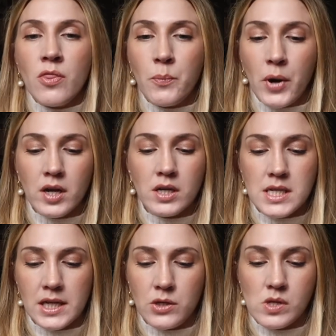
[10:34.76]
The product
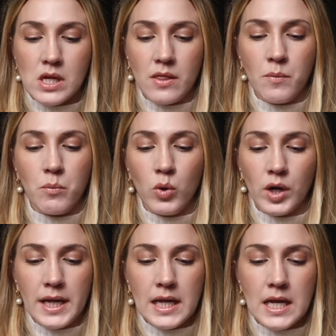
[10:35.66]
I use in the
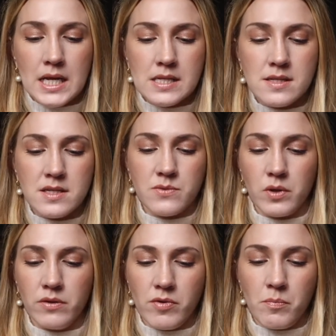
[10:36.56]
morning is this
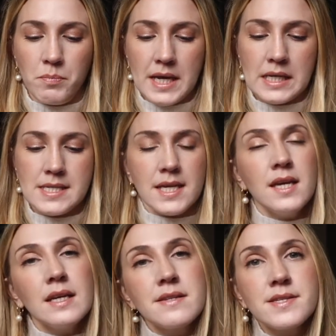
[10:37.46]
one from
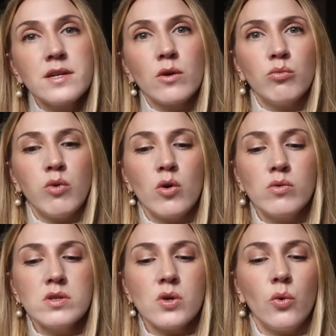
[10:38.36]
Pixi. It's their
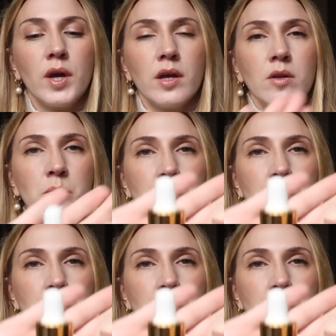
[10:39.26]
Rose Oil